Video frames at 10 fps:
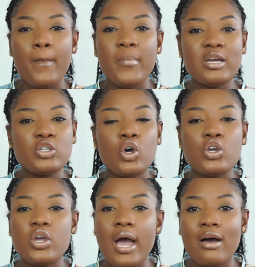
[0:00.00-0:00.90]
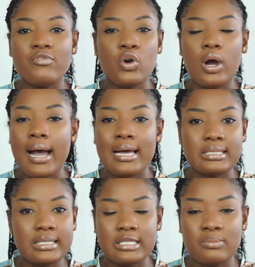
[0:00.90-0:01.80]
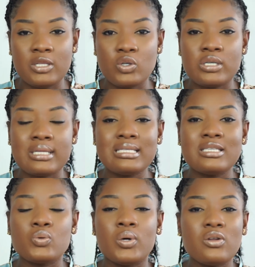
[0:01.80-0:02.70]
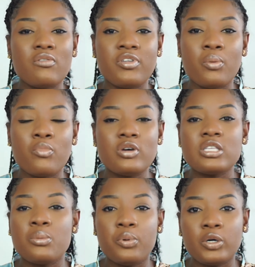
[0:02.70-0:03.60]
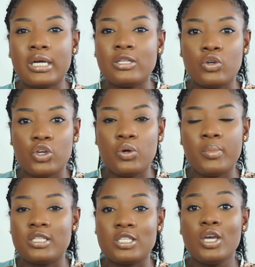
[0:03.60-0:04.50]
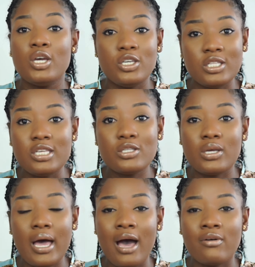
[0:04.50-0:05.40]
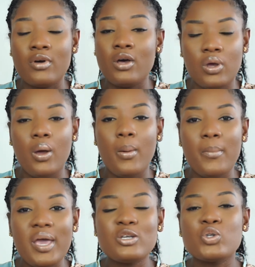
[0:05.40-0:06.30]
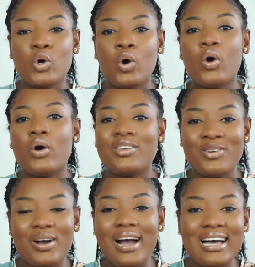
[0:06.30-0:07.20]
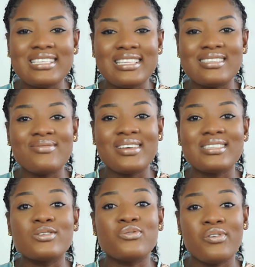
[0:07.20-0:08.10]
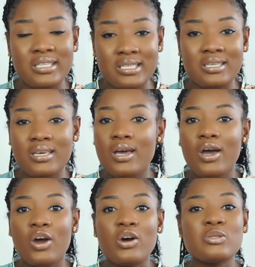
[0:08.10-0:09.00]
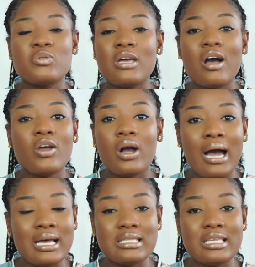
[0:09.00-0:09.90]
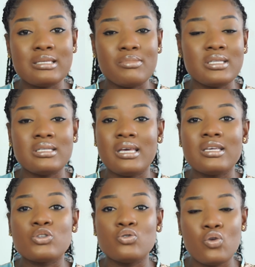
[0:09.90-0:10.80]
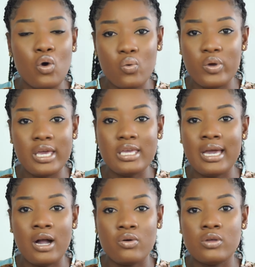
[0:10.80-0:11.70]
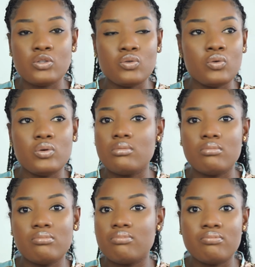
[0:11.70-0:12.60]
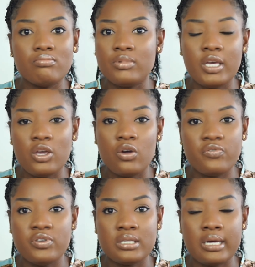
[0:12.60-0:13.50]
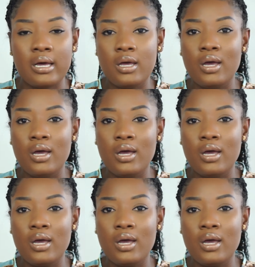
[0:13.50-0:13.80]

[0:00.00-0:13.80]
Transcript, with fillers: make sure you have your CAS statement because that is one of the most important documents you need to have. Make sure your CAS statement is ready because without your CAS statement, there's no way you are going to get your visa